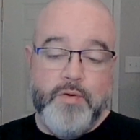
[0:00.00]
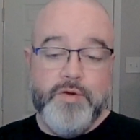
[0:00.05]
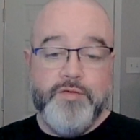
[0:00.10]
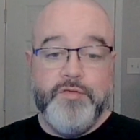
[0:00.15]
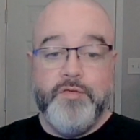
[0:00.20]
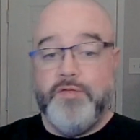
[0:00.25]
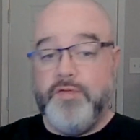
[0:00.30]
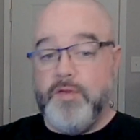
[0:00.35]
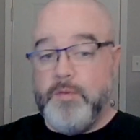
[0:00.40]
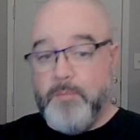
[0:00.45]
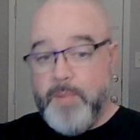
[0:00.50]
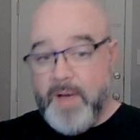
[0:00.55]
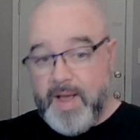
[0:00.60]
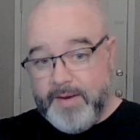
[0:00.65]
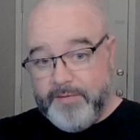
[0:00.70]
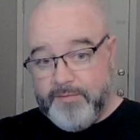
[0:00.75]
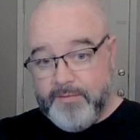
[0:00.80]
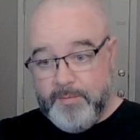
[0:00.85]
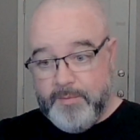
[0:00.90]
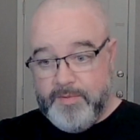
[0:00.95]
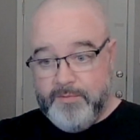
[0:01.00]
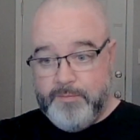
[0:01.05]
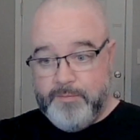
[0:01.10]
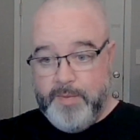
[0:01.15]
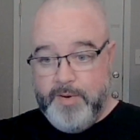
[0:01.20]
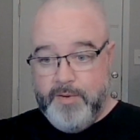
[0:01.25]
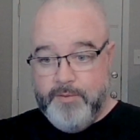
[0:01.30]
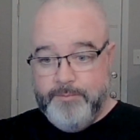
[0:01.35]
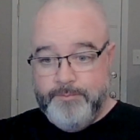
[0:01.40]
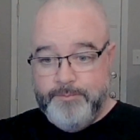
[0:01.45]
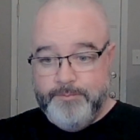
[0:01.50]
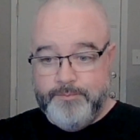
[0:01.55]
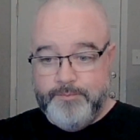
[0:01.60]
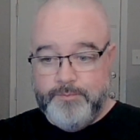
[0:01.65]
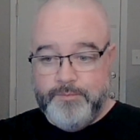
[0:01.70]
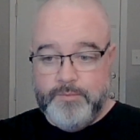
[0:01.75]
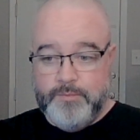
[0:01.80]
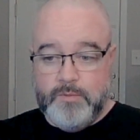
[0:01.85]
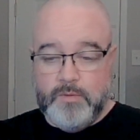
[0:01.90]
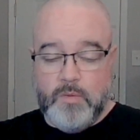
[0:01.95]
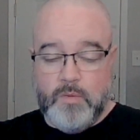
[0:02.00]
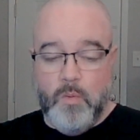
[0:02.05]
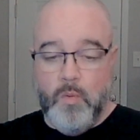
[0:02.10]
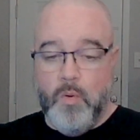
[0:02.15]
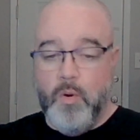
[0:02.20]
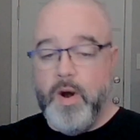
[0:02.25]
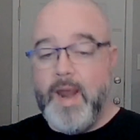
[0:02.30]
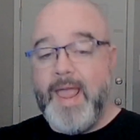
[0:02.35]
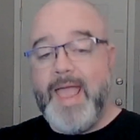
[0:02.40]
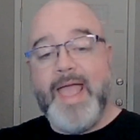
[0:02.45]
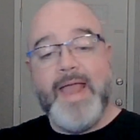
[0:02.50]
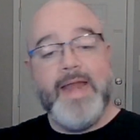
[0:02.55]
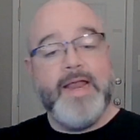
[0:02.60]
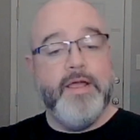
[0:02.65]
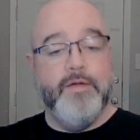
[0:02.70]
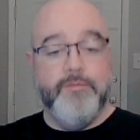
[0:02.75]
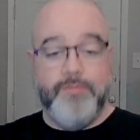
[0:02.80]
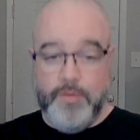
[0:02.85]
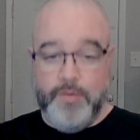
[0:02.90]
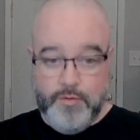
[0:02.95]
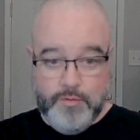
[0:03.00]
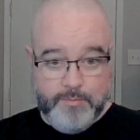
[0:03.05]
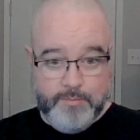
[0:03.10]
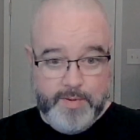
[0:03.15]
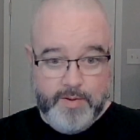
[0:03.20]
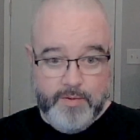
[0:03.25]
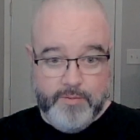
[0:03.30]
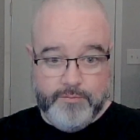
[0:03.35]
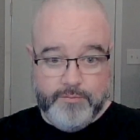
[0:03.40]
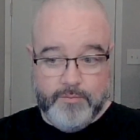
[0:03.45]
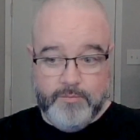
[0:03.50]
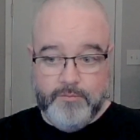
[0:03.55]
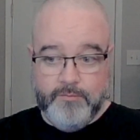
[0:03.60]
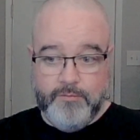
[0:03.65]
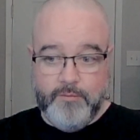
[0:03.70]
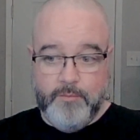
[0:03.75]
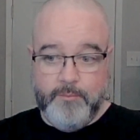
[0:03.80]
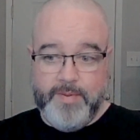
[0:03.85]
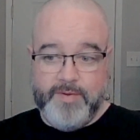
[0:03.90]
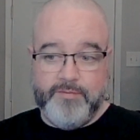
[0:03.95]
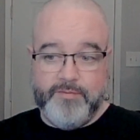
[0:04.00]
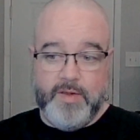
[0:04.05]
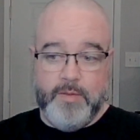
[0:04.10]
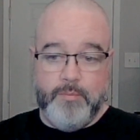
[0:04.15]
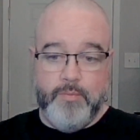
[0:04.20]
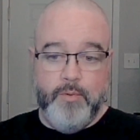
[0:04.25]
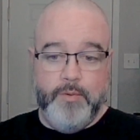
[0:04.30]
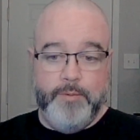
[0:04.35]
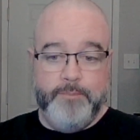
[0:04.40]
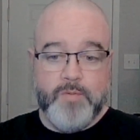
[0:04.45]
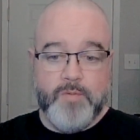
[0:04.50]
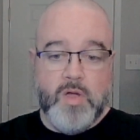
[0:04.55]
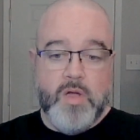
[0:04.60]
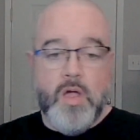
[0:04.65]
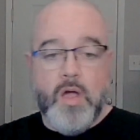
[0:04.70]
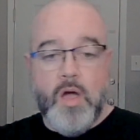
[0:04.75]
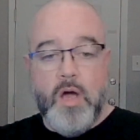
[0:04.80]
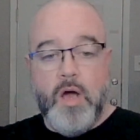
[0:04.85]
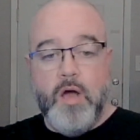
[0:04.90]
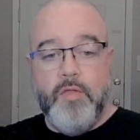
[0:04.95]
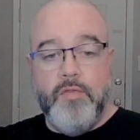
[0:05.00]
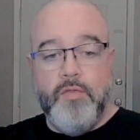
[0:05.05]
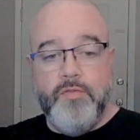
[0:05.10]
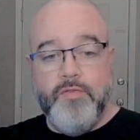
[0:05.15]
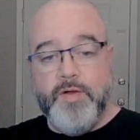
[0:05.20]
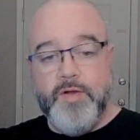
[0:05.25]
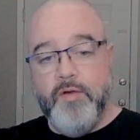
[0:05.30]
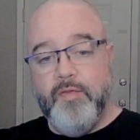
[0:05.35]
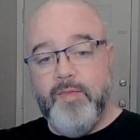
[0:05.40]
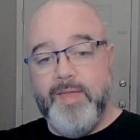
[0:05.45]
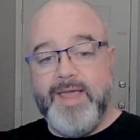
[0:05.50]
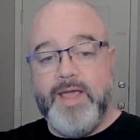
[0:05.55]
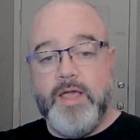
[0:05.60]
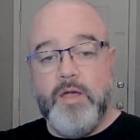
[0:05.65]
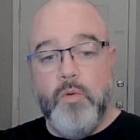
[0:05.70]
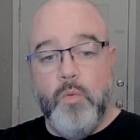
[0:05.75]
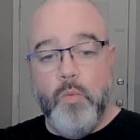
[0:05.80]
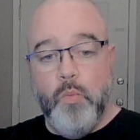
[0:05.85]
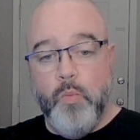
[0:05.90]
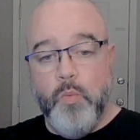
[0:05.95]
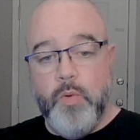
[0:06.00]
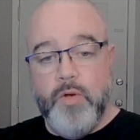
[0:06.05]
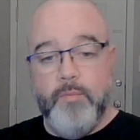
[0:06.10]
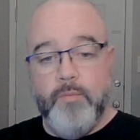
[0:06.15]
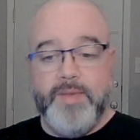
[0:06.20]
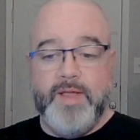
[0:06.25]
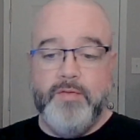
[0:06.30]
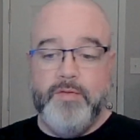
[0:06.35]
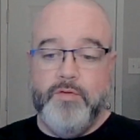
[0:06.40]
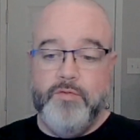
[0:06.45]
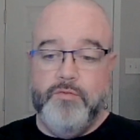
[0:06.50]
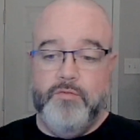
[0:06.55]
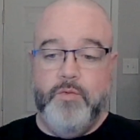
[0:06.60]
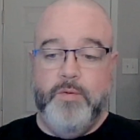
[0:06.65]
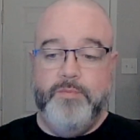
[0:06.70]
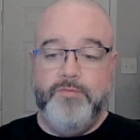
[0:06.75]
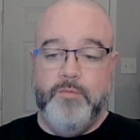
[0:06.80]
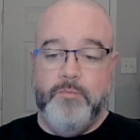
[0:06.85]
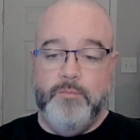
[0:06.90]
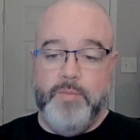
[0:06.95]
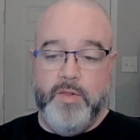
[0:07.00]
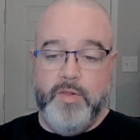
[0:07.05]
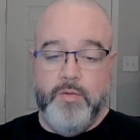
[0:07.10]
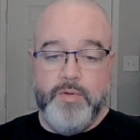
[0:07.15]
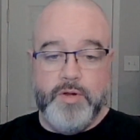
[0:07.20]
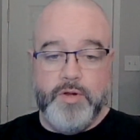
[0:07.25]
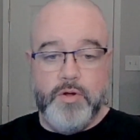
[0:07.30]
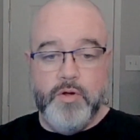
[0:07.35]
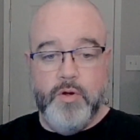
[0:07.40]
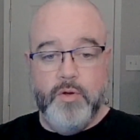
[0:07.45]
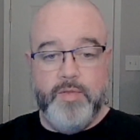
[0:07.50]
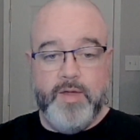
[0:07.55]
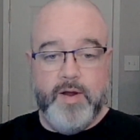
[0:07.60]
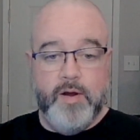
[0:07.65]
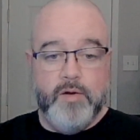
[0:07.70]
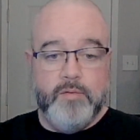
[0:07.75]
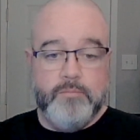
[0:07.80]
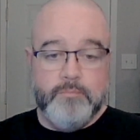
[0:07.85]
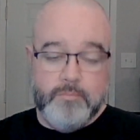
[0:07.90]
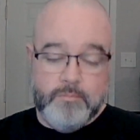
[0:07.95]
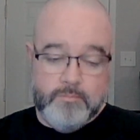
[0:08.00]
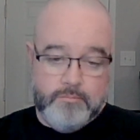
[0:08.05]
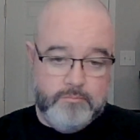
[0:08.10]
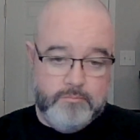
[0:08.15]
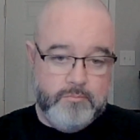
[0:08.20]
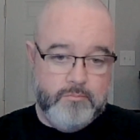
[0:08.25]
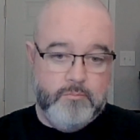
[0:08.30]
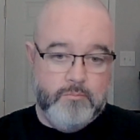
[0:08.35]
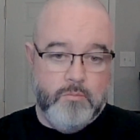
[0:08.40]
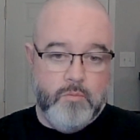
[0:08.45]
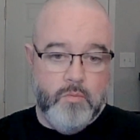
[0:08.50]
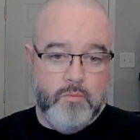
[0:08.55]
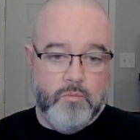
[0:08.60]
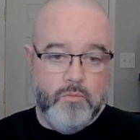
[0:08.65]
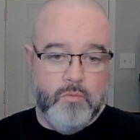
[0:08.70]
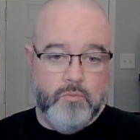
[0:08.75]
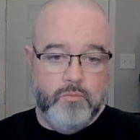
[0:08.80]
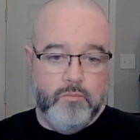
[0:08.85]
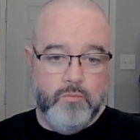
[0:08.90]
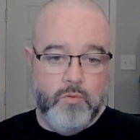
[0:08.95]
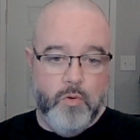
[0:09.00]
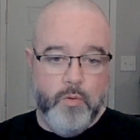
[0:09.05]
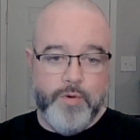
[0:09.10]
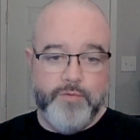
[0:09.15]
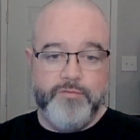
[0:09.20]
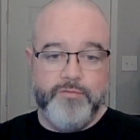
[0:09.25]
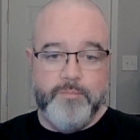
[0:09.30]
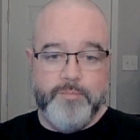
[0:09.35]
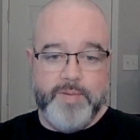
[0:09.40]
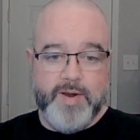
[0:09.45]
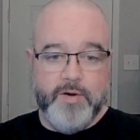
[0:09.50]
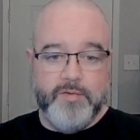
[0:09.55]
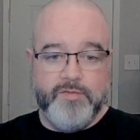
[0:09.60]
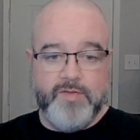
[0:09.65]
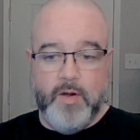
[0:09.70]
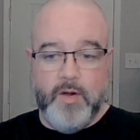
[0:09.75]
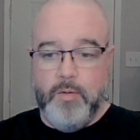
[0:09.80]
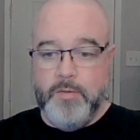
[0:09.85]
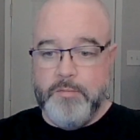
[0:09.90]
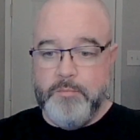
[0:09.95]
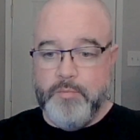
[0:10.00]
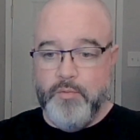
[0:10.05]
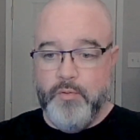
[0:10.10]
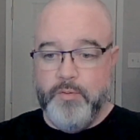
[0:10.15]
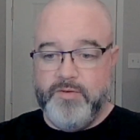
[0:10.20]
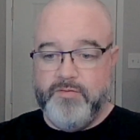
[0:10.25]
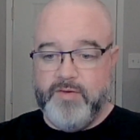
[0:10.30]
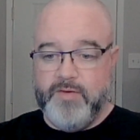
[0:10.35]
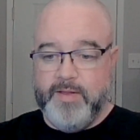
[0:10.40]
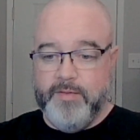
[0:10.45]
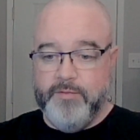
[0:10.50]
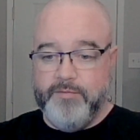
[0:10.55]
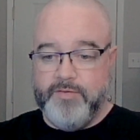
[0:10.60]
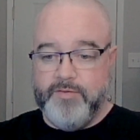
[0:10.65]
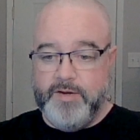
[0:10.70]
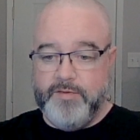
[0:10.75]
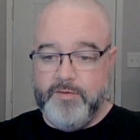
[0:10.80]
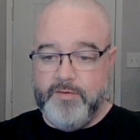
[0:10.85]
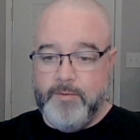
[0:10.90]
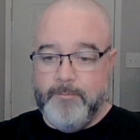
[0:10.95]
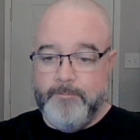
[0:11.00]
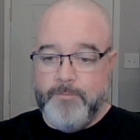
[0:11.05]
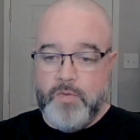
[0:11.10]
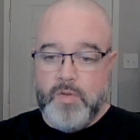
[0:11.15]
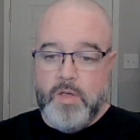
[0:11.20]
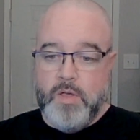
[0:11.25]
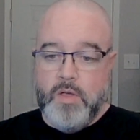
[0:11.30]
if you're interested in buying some of this beer or any of the good beers from Best Day Brewing, their link will be in the description below. You can go there, order some beer, tell them the Brewing Sailor sent you.